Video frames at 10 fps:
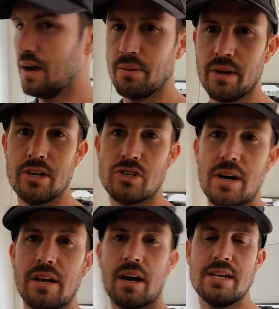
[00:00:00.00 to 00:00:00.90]
I'm gonna try
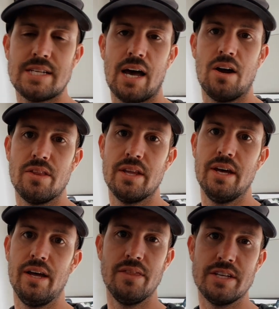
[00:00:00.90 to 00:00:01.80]
to cut down on
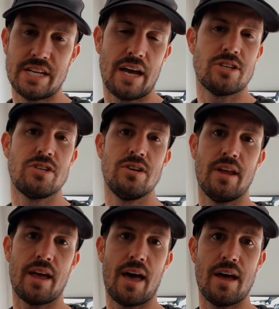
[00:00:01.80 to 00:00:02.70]
the, the texture
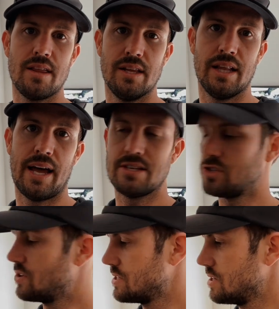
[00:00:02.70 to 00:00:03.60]
that I had in the last
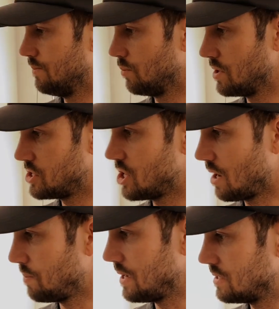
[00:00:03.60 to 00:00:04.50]
dresser with
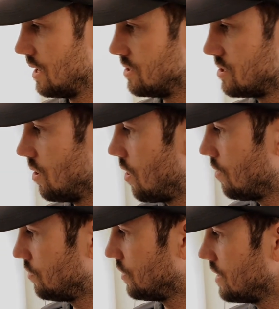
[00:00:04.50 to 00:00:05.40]
chalk paint. And so
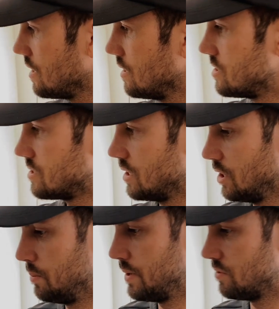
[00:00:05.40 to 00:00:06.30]
hopefully just a
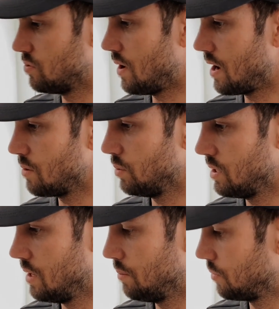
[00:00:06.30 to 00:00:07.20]
little bit of water will
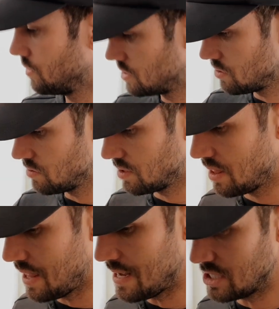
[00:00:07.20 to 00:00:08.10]
help reduce
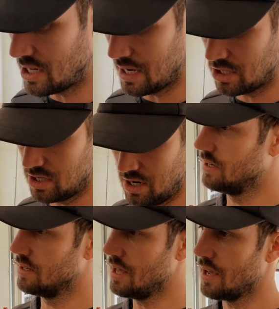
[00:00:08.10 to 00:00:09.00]
that
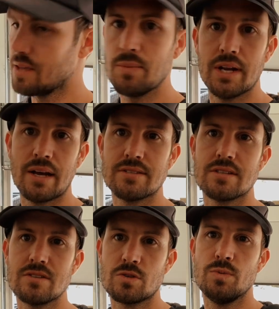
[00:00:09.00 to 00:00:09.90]
texture. Yeah, it can be a nice,
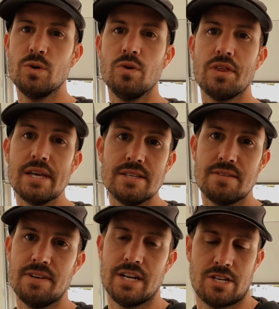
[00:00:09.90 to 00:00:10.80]
smooth, easy
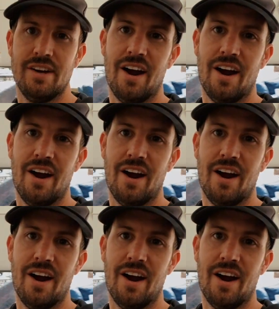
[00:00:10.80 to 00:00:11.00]
finish.